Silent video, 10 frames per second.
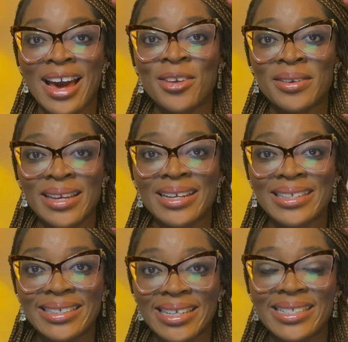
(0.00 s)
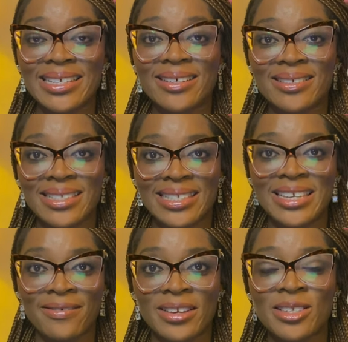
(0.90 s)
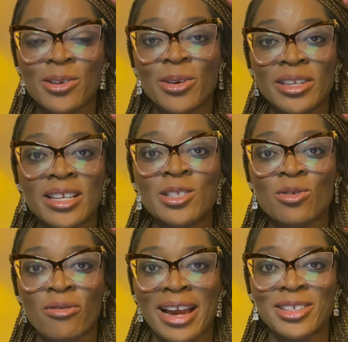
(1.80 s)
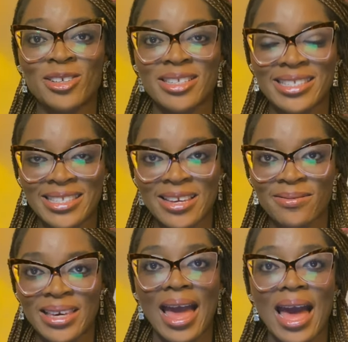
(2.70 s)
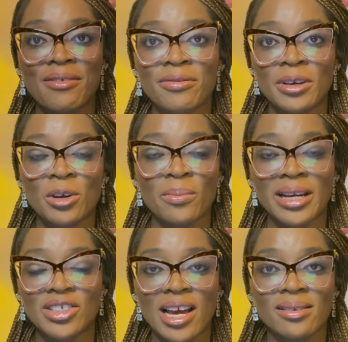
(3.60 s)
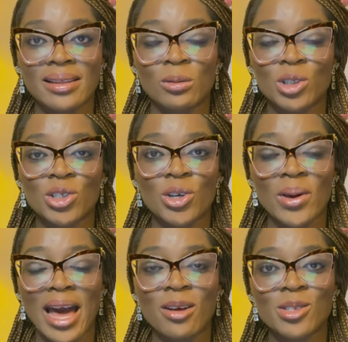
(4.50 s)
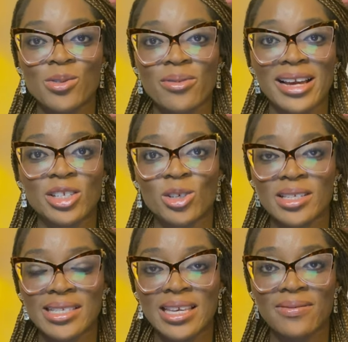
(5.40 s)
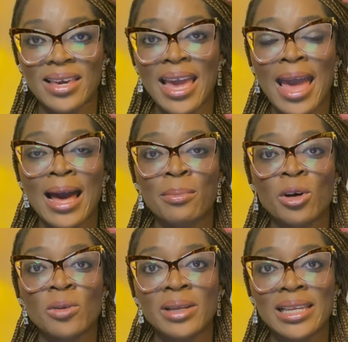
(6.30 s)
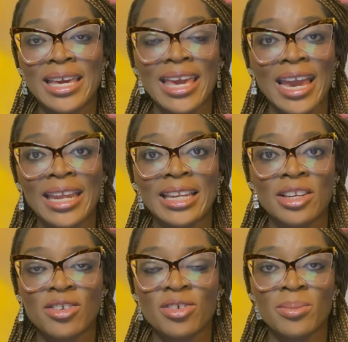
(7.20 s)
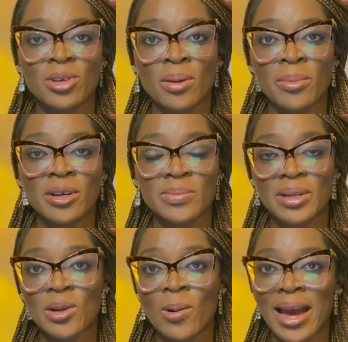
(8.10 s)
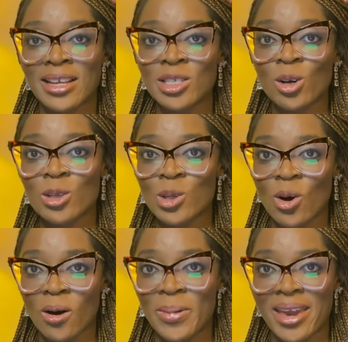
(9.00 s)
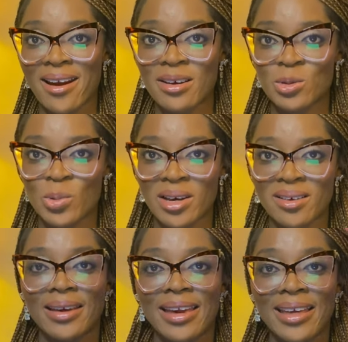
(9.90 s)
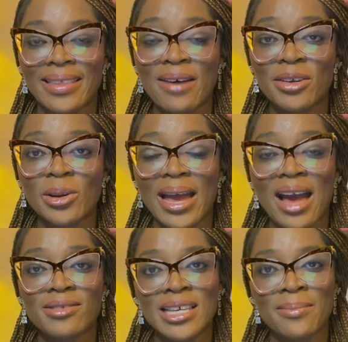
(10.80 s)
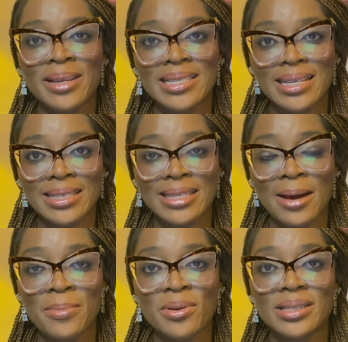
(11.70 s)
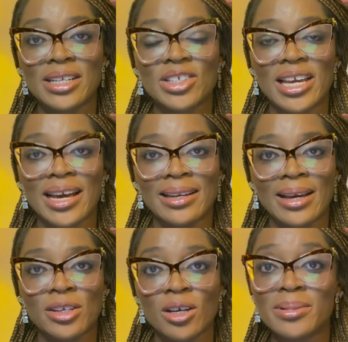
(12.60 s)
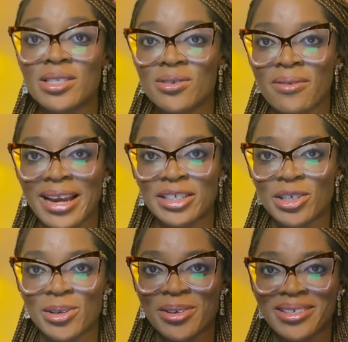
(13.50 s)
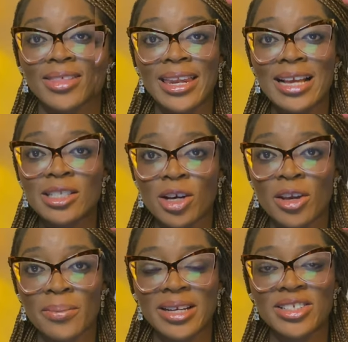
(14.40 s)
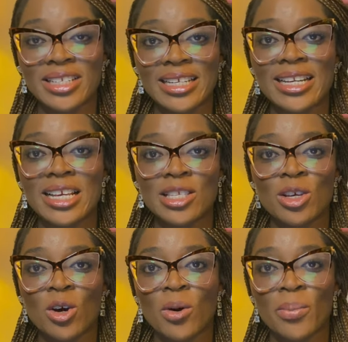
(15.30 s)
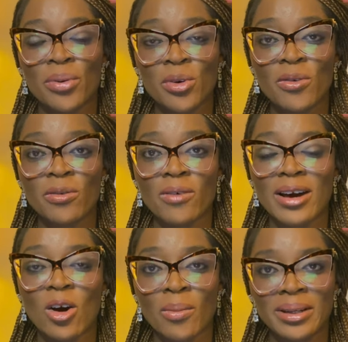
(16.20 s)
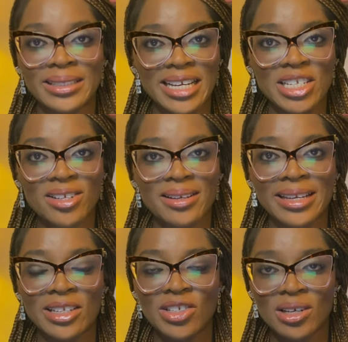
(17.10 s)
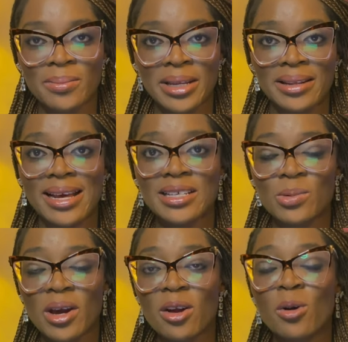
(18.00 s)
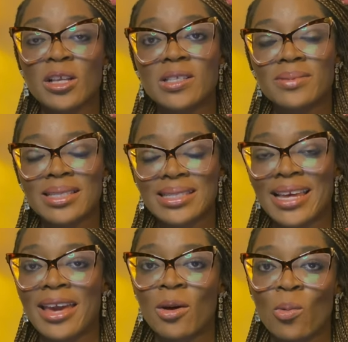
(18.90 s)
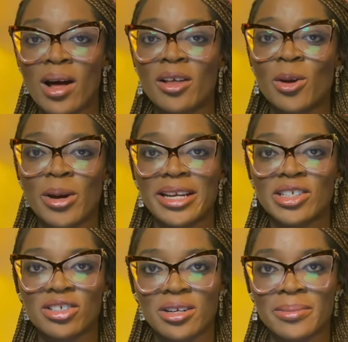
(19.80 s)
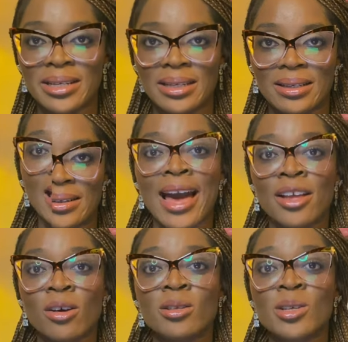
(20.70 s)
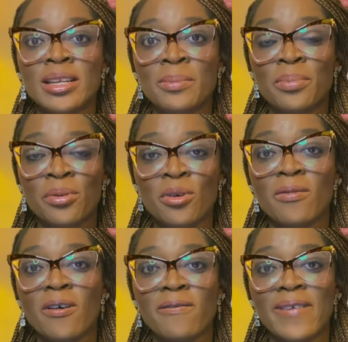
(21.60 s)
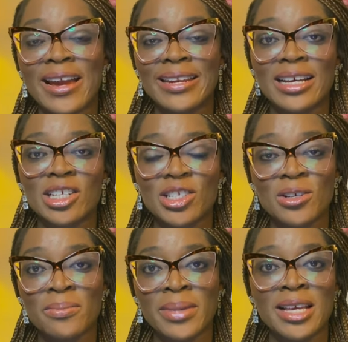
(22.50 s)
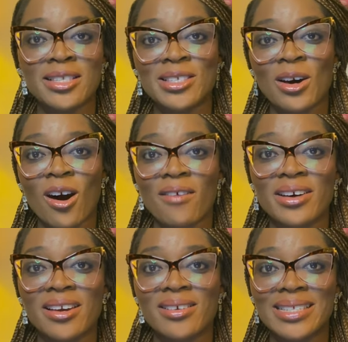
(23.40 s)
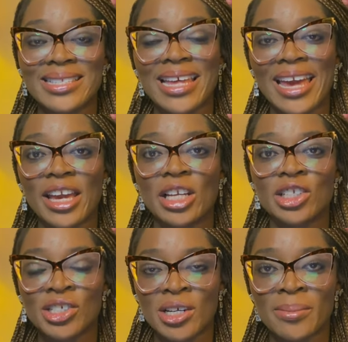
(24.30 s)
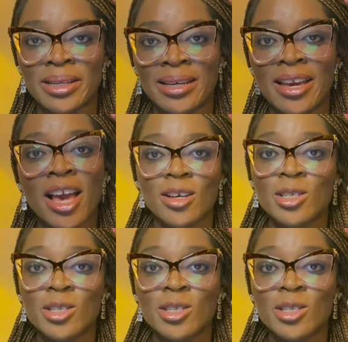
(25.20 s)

And you need a detailed CV, so you need to write your CV. I have a video on my channel that will show you how to write your CV. I'm going to be linking it in the description box below, and it's also up here as well. In that video, I have templates and samples that you can adopt to write yours. The next document you need is your proof of accommodation in Germany. That is where you're going to be staying while you're in Germany. And you also need proof of financial means to cover your stay in Germany.